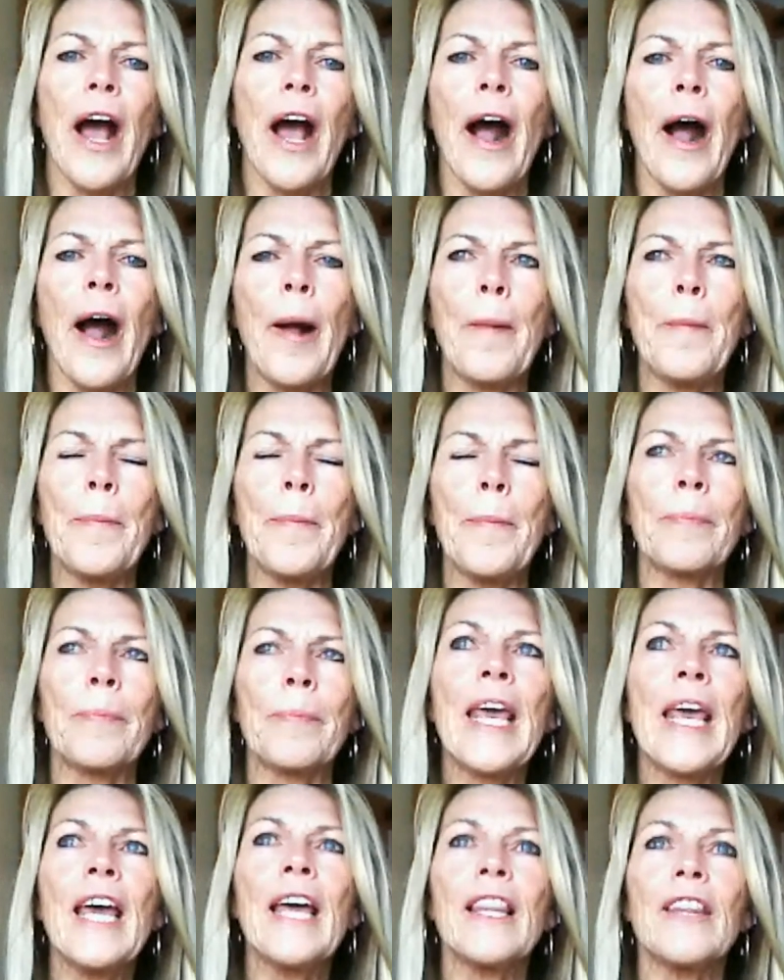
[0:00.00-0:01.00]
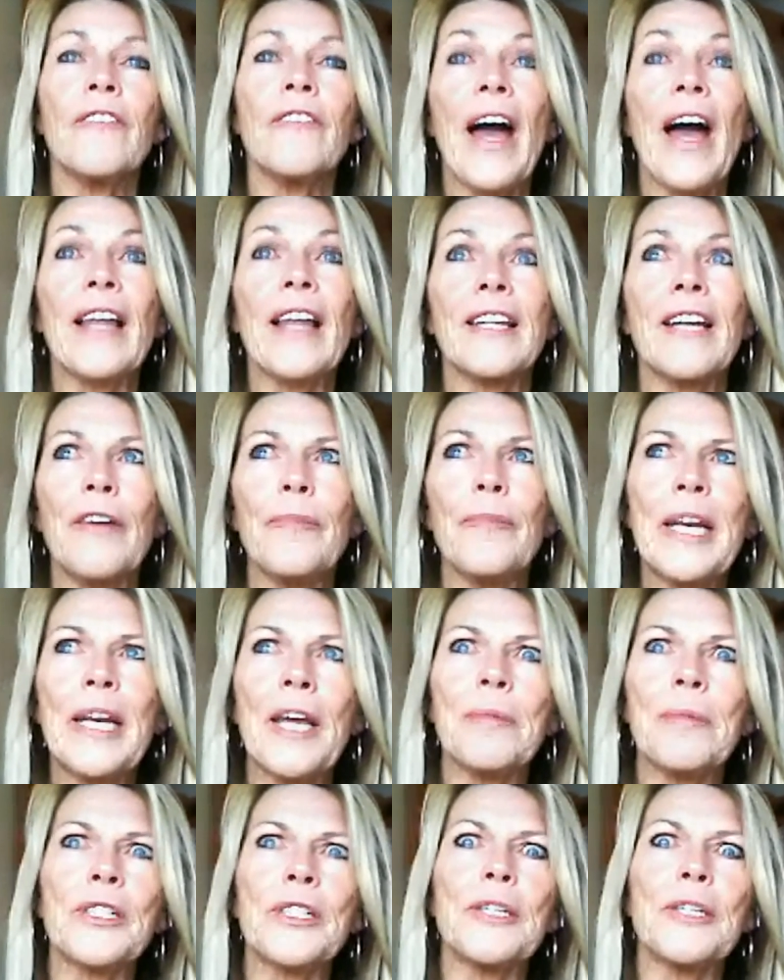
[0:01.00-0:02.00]
The fact that I've been
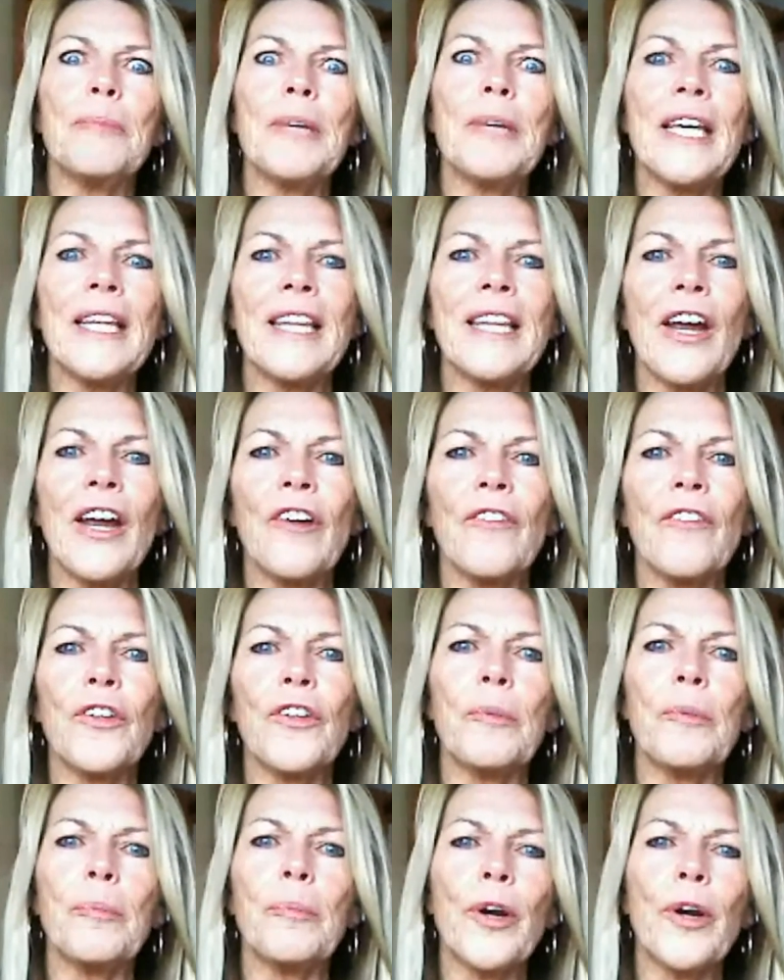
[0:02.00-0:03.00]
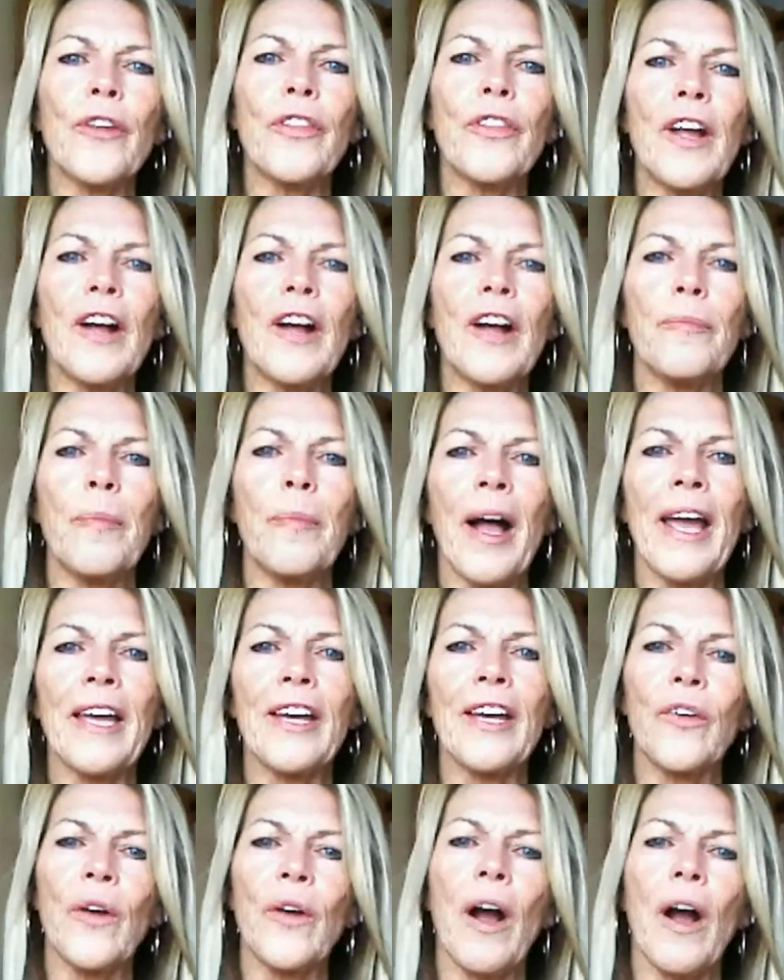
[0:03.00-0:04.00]
able to be there for the birth of
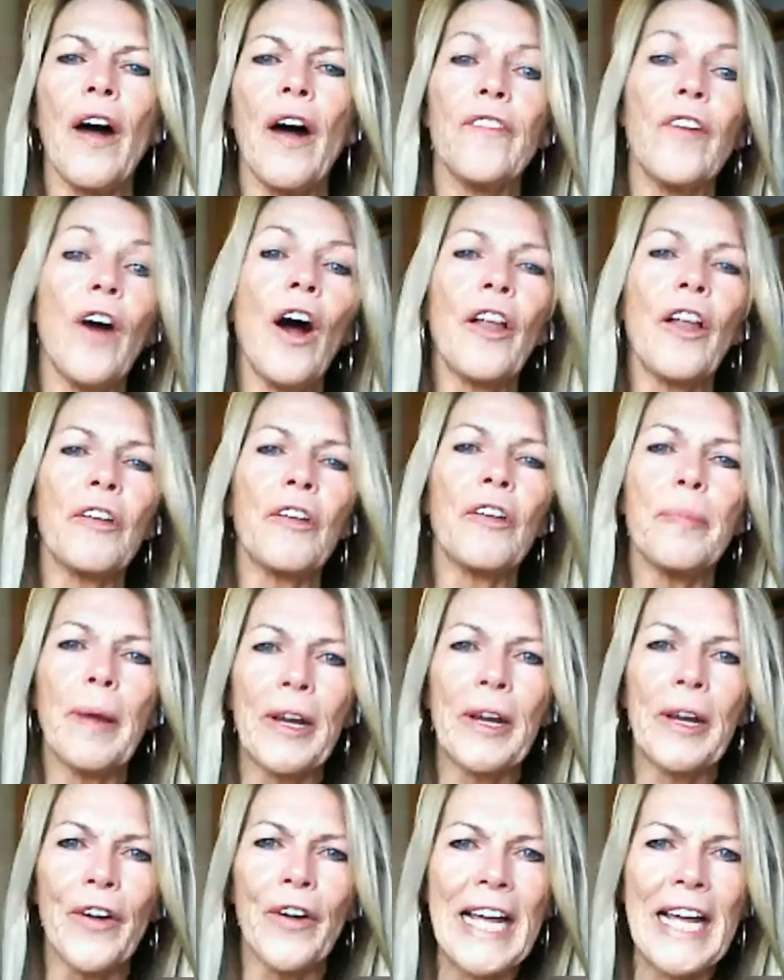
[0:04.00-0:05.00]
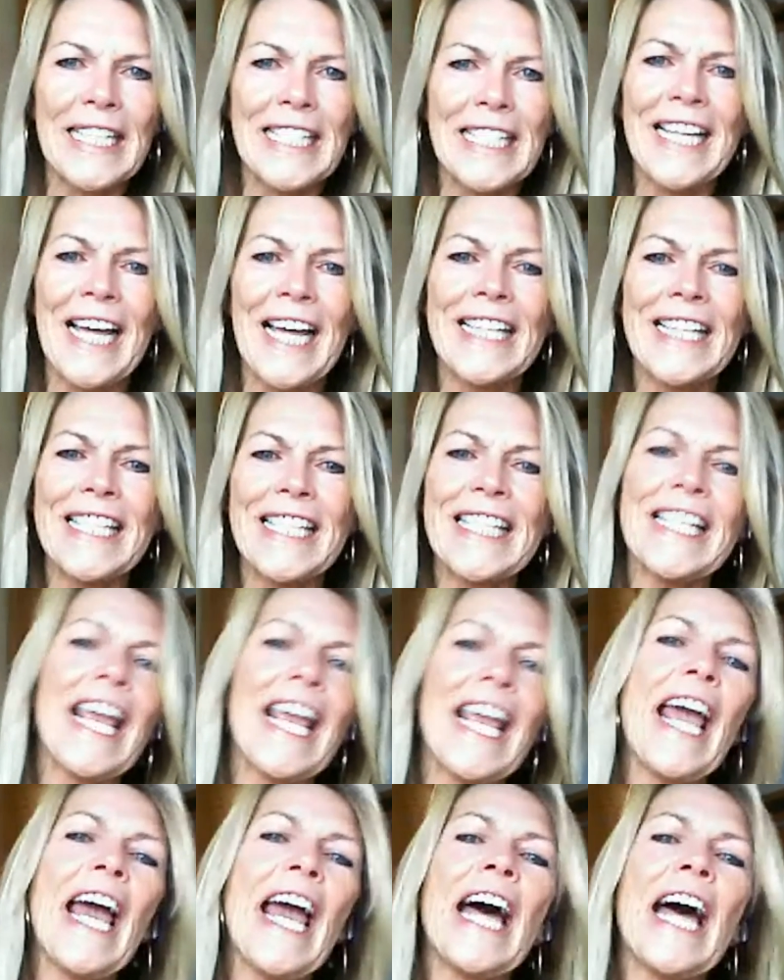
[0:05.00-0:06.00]
all of my grandsons,
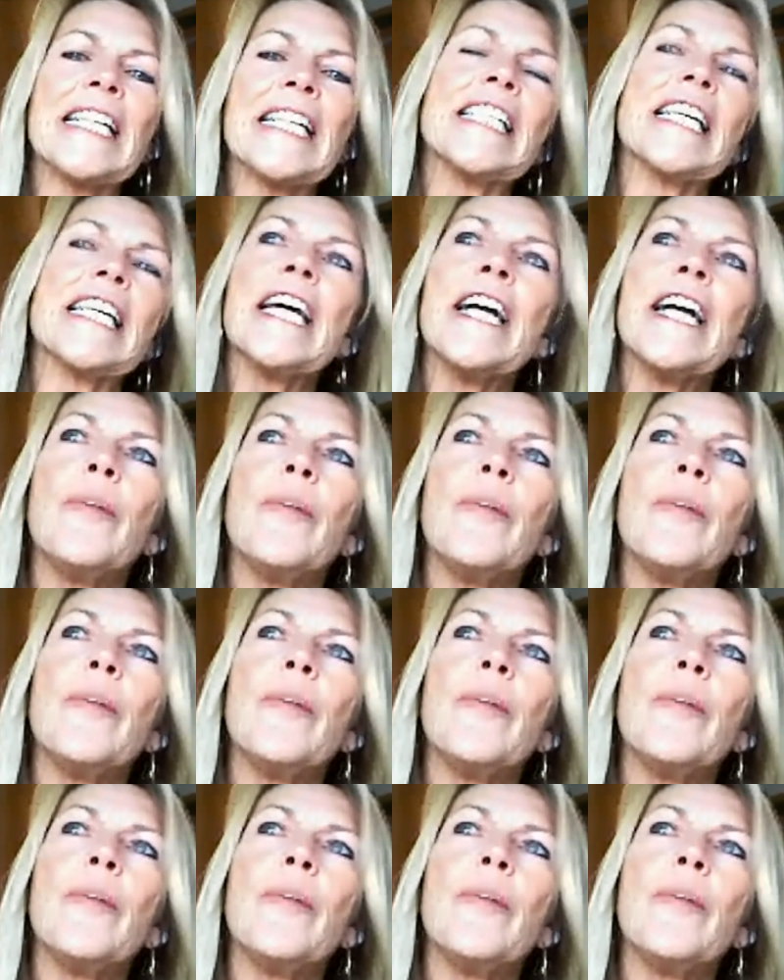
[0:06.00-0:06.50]
and